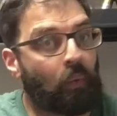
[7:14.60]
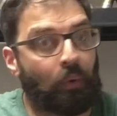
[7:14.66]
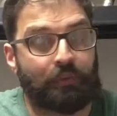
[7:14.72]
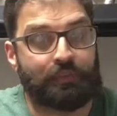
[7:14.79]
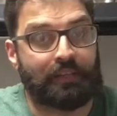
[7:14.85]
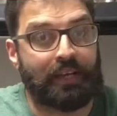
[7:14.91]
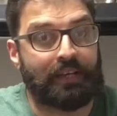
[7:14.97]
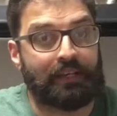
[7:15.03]

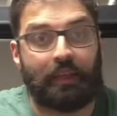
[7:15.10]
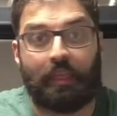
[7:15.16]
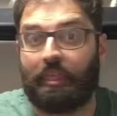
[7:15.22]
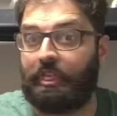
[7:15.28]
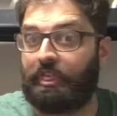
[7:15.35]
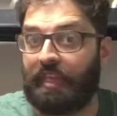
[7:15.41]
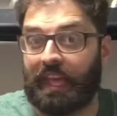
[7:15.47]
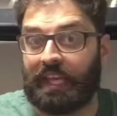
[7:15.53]
Once again,
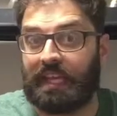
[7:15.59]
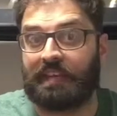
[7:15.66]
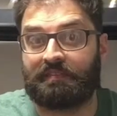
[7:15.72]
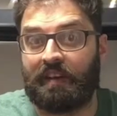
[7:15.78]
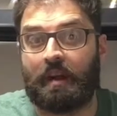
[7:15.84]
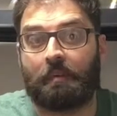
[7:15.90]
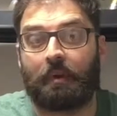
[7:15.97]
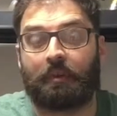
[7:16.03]
thank
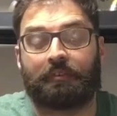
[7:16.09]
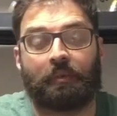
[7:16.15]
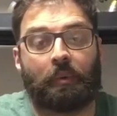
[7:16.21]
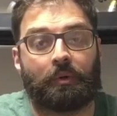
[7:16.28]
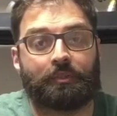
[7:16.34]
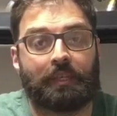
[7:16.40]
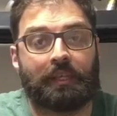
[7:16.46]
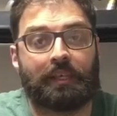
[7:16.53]
you very much
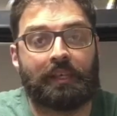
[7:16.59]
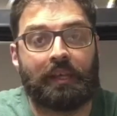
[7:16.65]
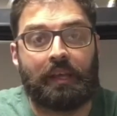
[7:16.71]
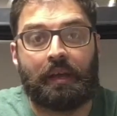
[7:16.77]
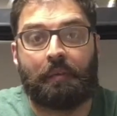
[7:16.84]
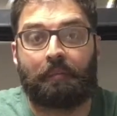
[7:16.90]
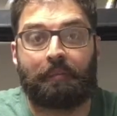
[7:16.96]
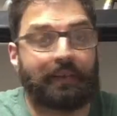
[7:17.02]
for watching.
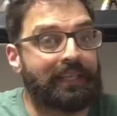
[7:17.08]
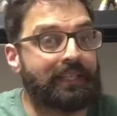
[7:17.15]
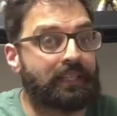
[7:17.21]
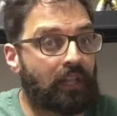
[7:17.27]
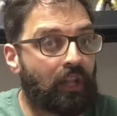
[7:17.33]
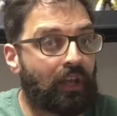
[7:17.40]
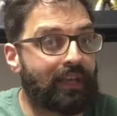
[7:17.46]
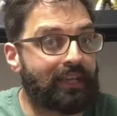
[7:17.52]

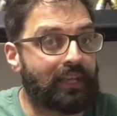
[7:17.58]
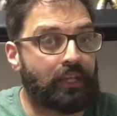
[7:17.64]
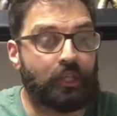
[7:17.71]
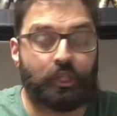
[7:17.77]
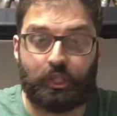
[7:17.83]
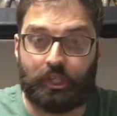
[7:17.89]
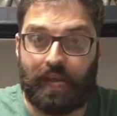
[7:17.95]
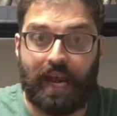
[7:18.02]
Please like,
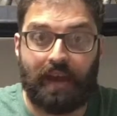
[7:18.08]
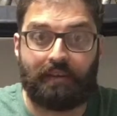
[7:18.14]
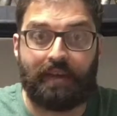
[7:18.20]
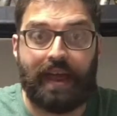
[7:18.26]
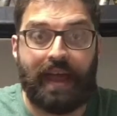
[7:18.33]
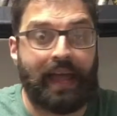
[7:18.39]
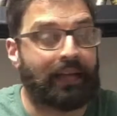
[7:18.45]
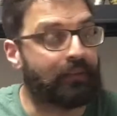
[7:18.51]

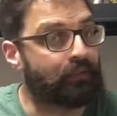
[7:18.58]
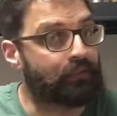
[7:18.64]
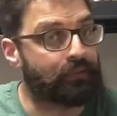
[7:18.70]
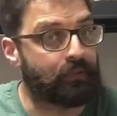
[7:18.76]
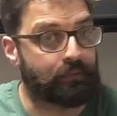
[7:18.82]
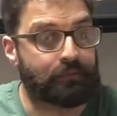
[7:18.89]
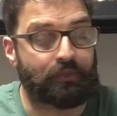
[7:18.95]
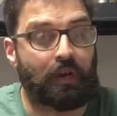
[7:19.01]
share
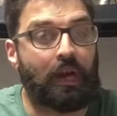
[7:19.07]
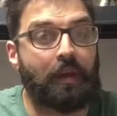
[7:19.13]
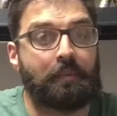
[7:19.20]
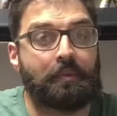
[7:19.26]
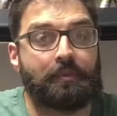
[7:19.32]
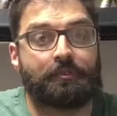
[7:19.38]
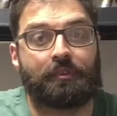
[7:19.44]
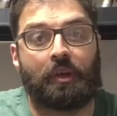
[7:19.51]
and
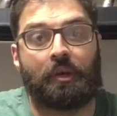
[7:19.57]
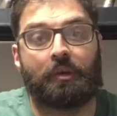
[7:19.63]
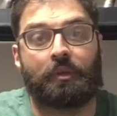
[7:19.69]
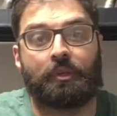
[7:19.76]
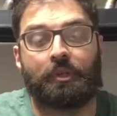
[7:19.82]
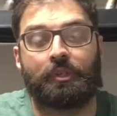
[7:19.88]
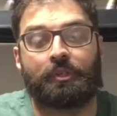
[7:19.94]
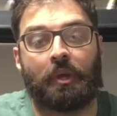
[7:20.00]
subscribe so
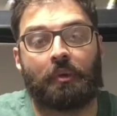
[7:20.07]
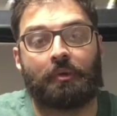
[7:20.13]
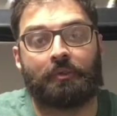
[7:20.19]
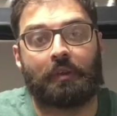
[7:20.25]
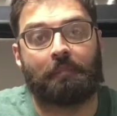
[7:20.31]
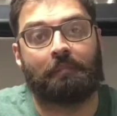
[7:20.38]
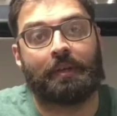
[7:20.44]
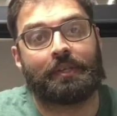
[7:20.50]
you
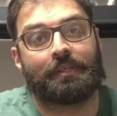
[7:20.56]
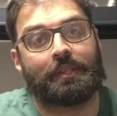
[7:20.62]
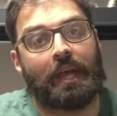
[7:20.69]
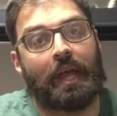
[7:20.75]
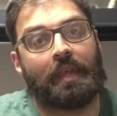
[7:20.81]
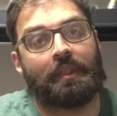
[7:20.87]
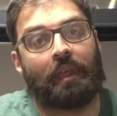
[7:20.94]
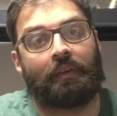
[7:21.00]
don't
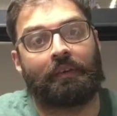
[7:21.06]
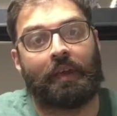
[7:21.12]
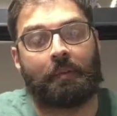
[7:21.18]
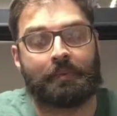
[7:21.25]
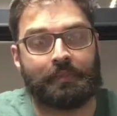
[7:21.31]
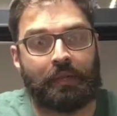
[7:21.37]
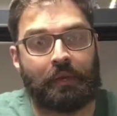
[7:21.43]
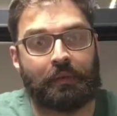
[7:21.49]
miss
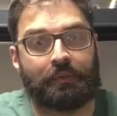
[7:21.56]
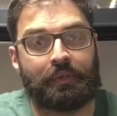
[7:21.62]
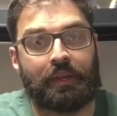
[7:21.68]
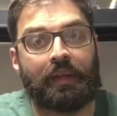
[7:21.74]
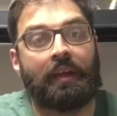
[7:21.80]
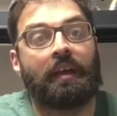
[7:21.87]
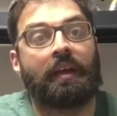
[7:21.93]
another episode.